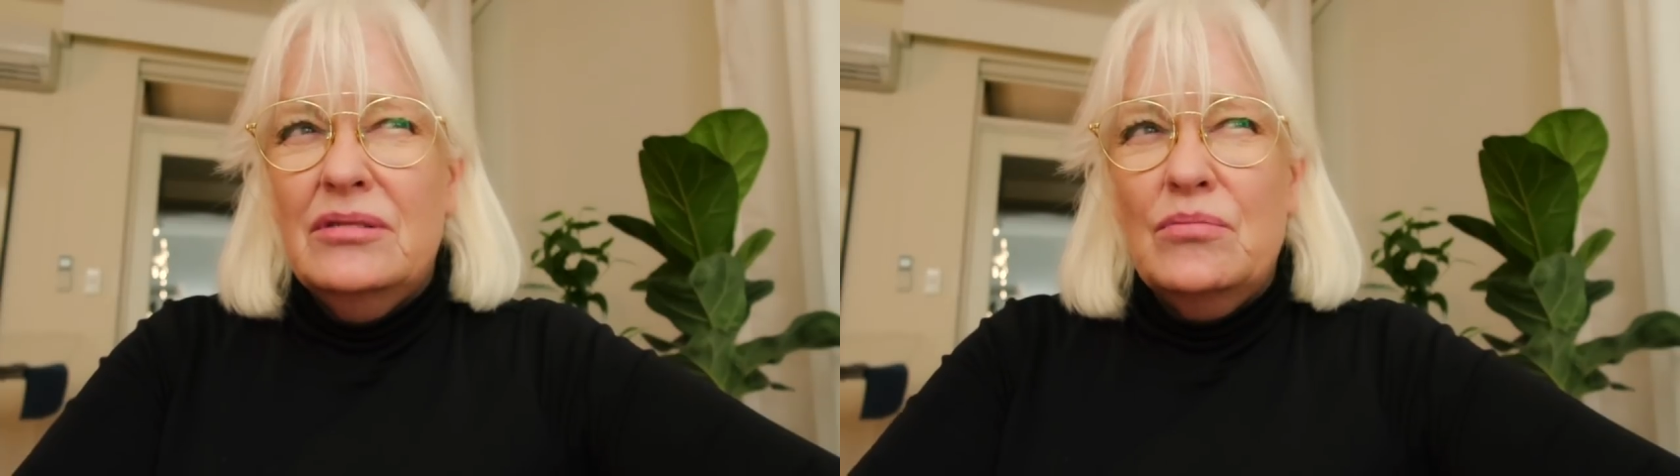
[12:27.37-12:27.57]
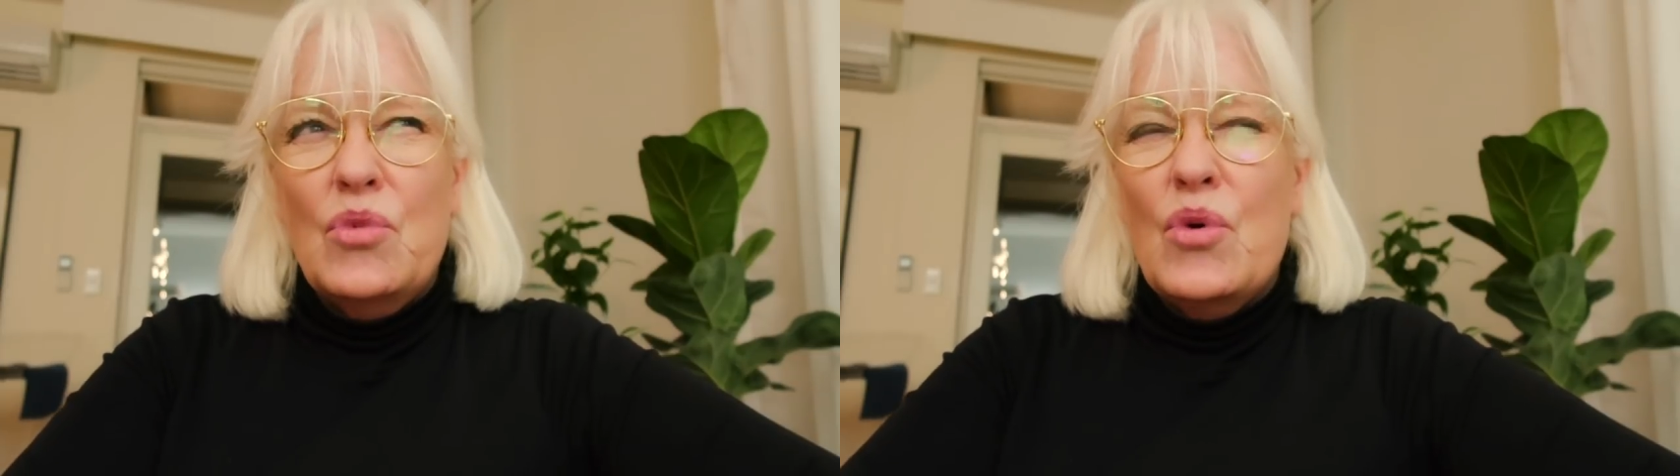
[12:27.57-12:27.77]

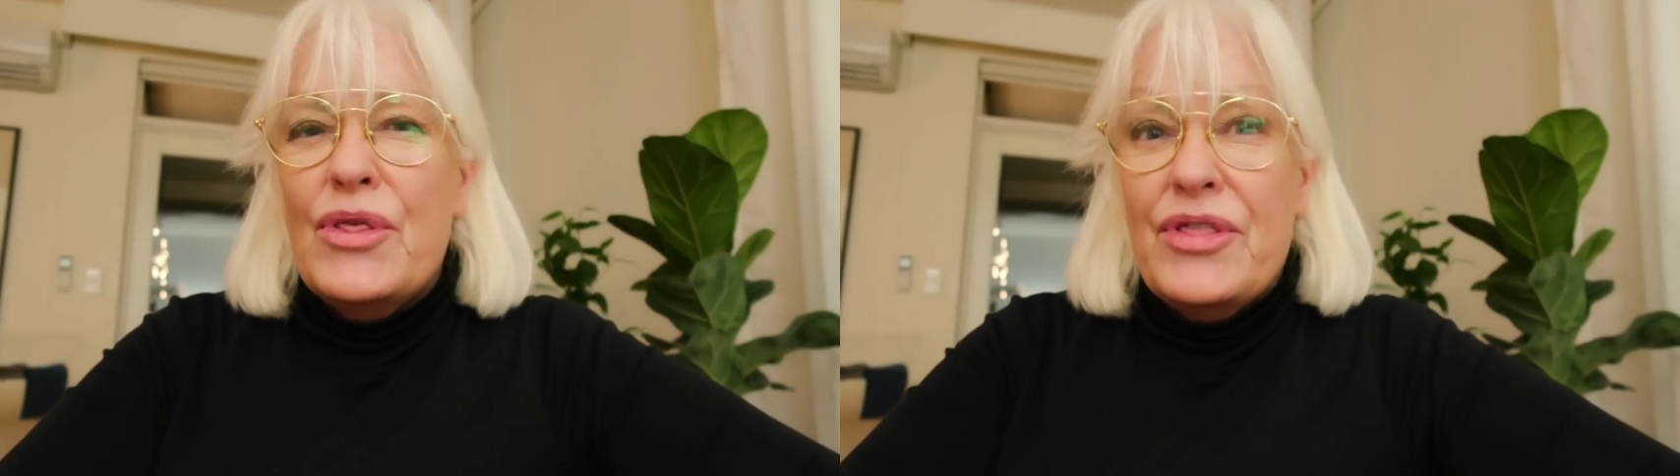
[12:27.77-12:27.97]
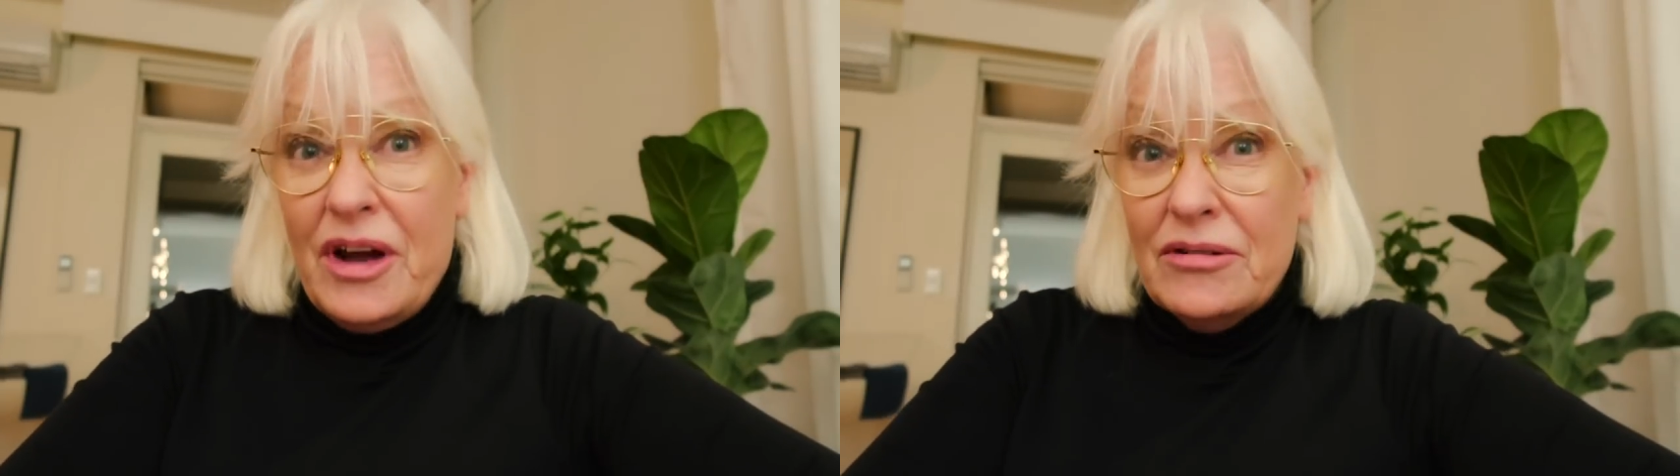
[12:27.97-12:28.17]
more
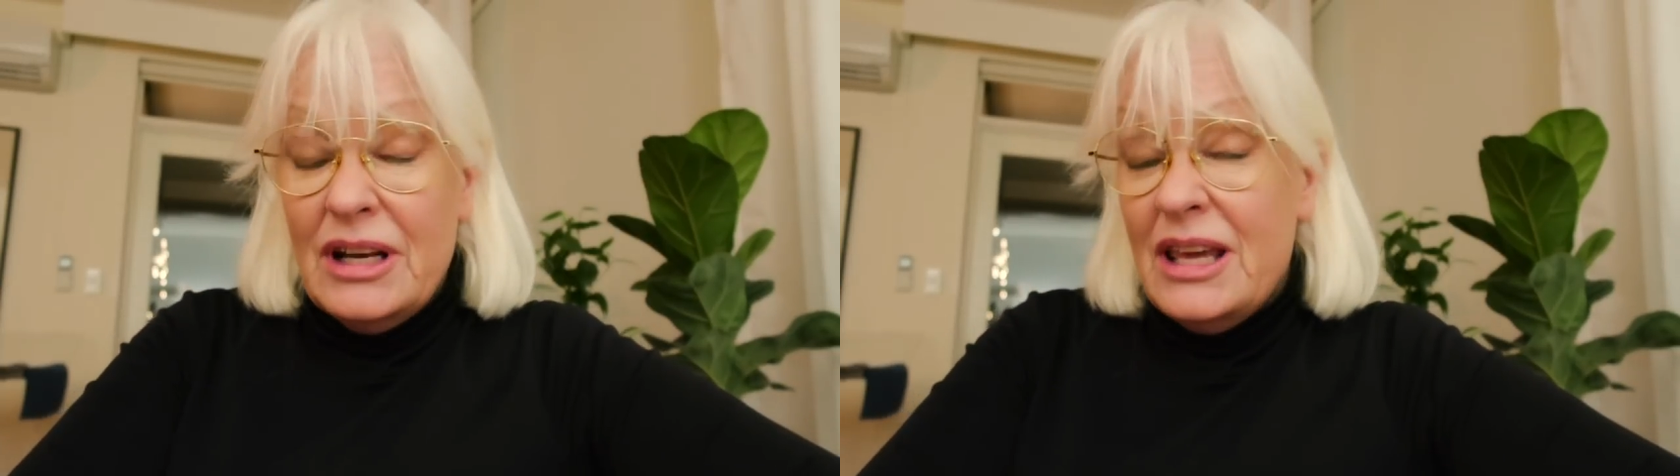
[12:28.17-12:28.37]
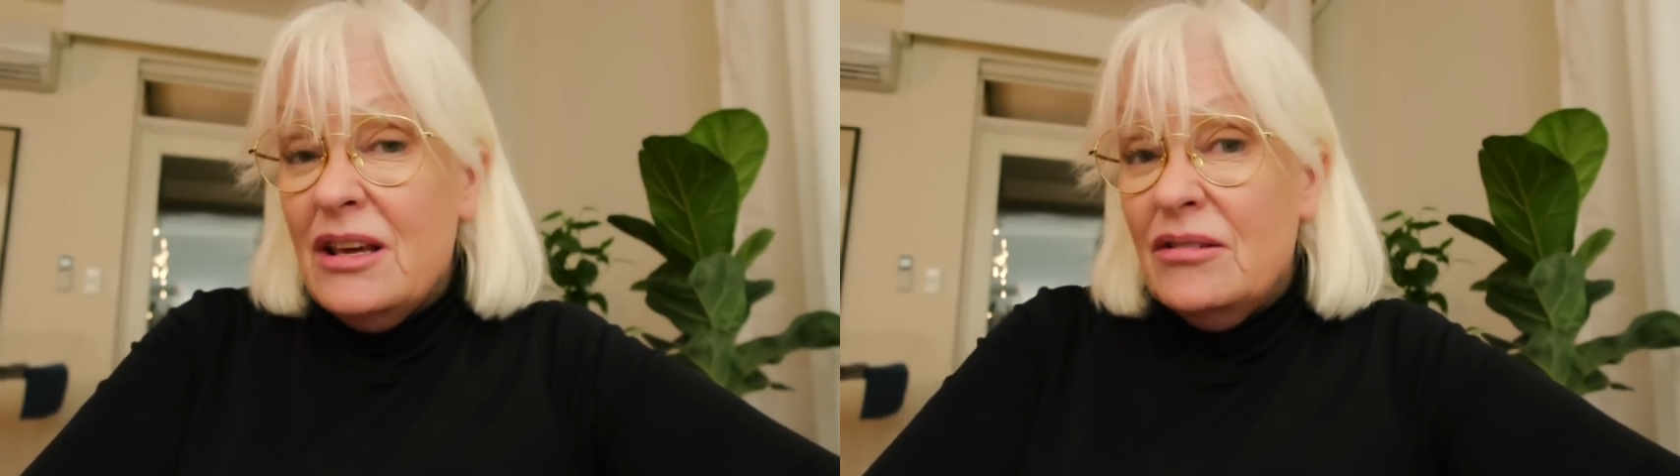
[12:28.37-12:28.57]

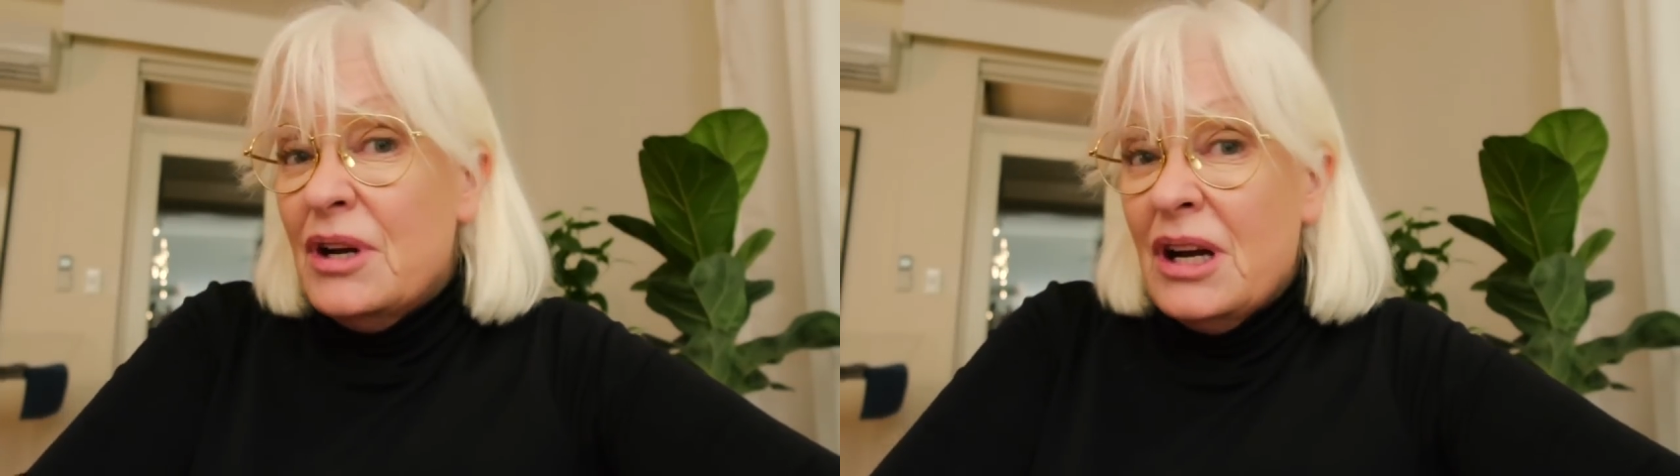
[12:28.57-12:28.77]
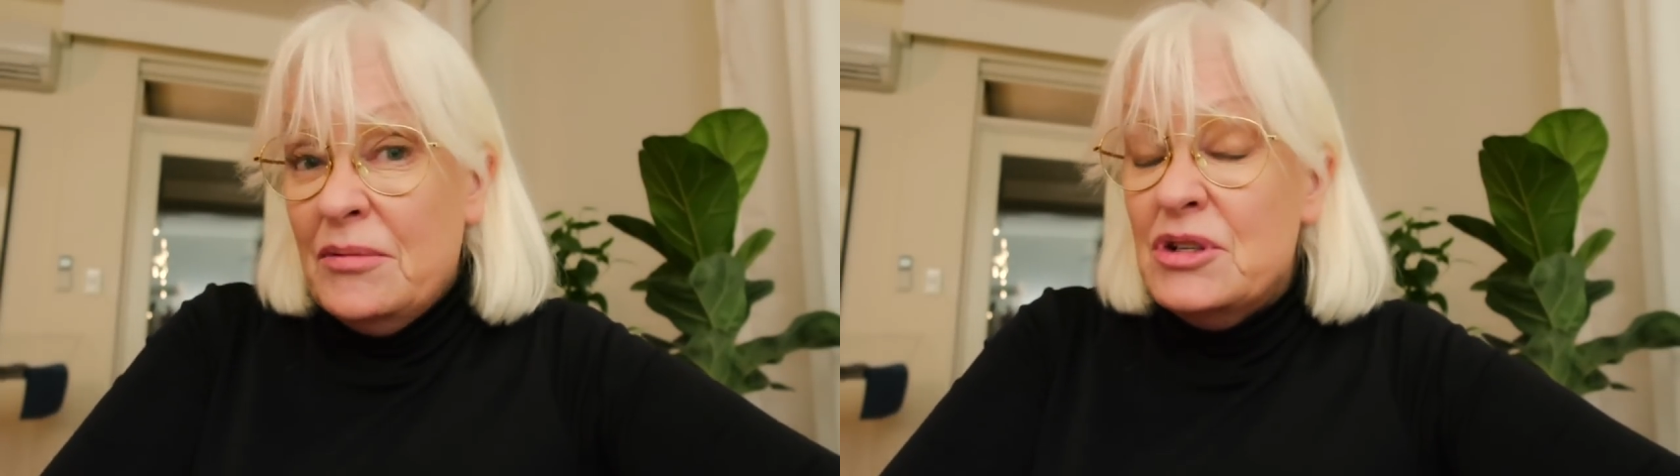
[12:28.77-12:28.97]
thoroughly
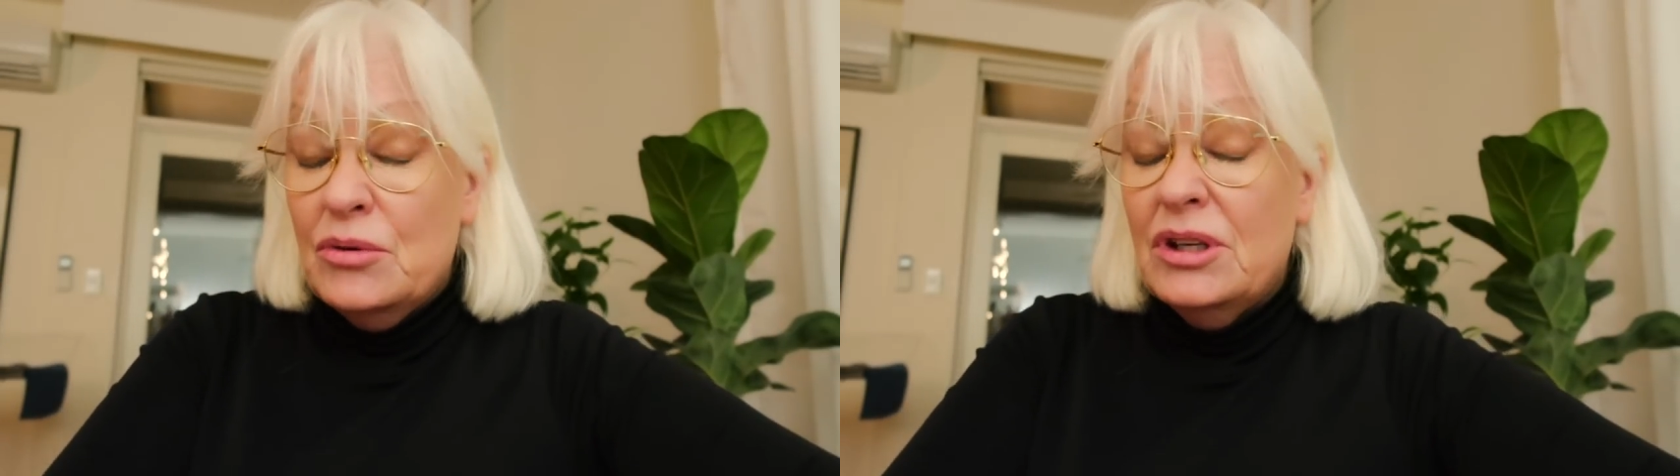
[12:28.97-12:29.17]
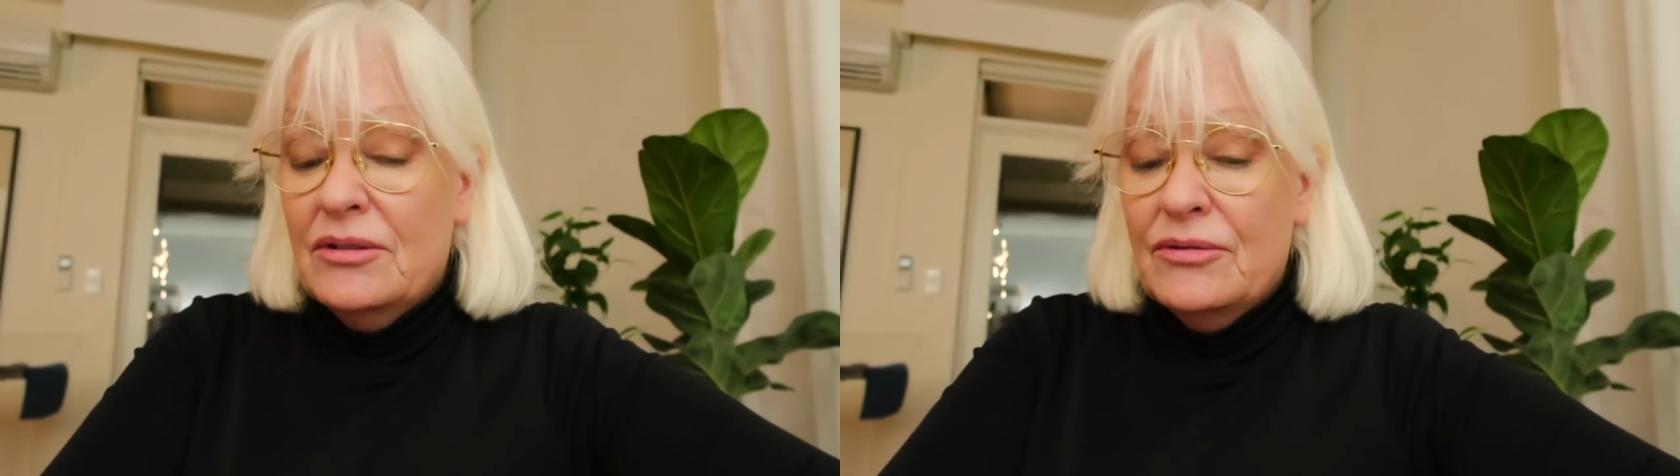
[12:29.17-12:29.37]
when I'm
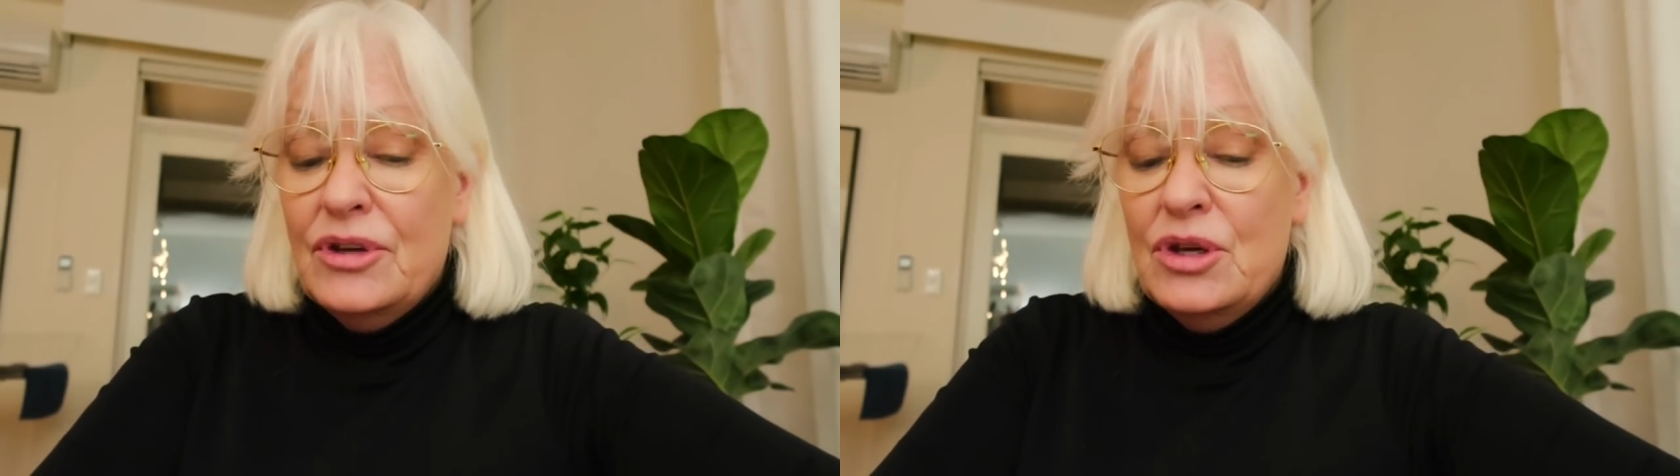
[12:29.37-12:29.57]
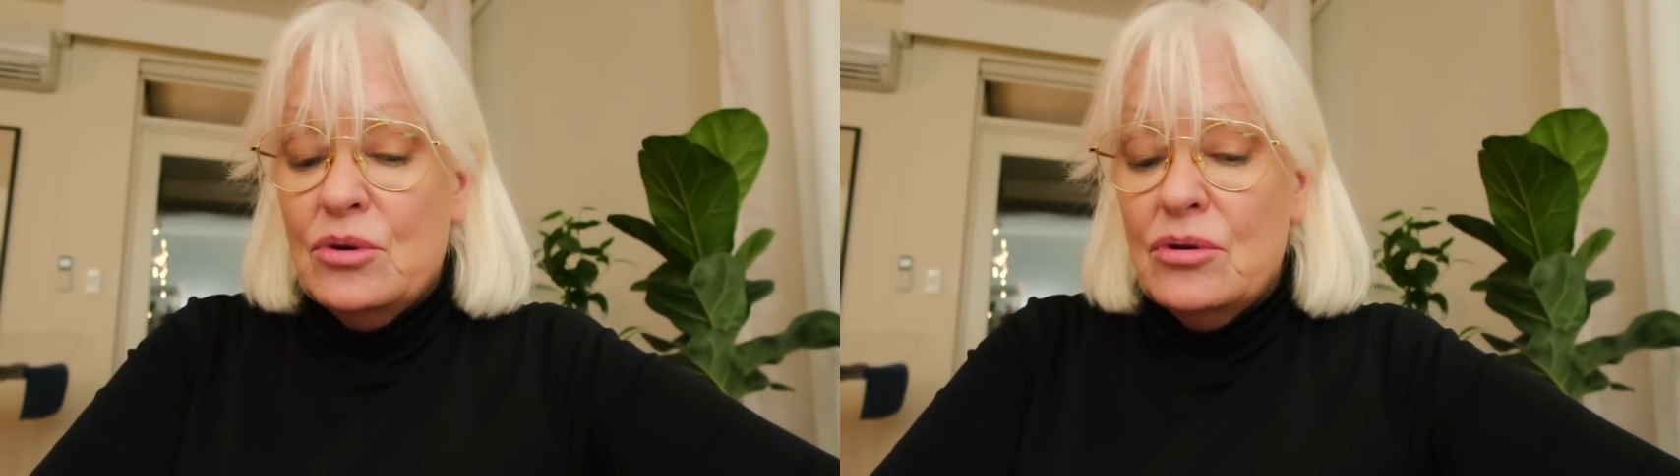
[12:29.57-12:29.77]
doing it
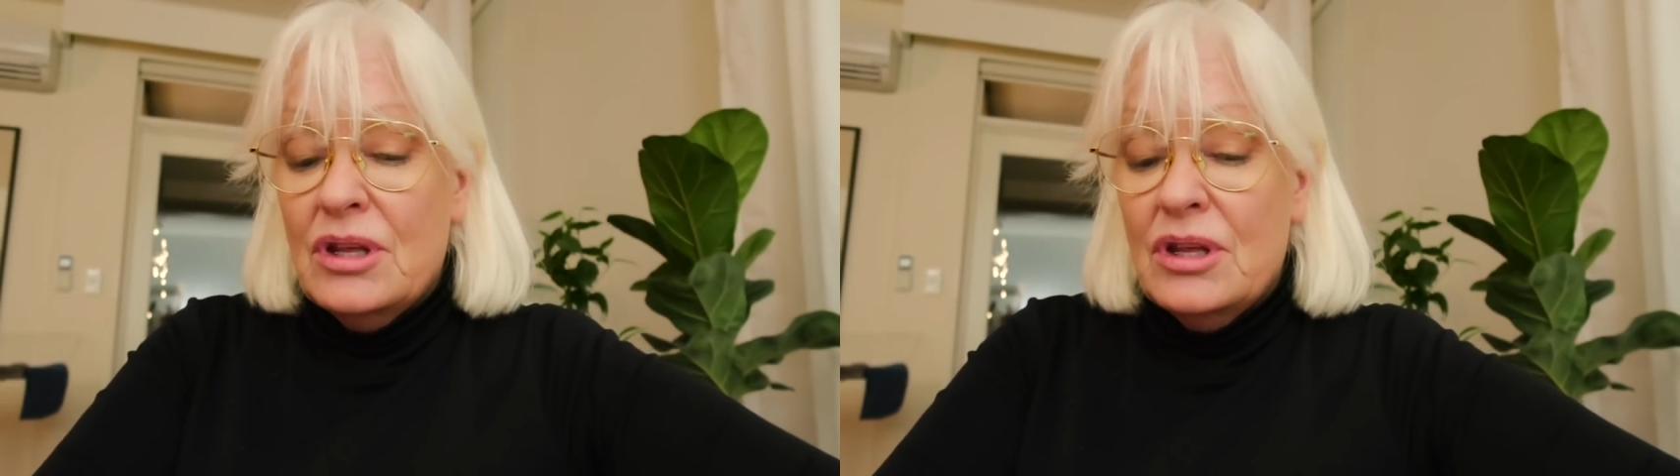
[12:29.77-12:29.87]
for you